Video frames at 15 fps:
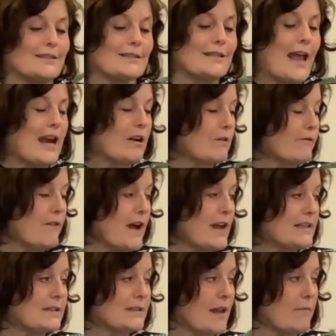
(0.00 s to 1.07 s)

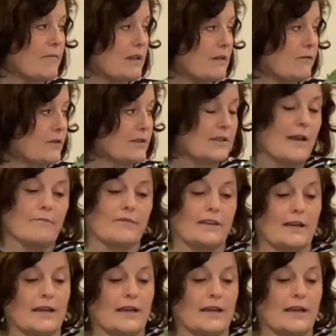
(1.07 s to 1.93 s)
sacrifice something for something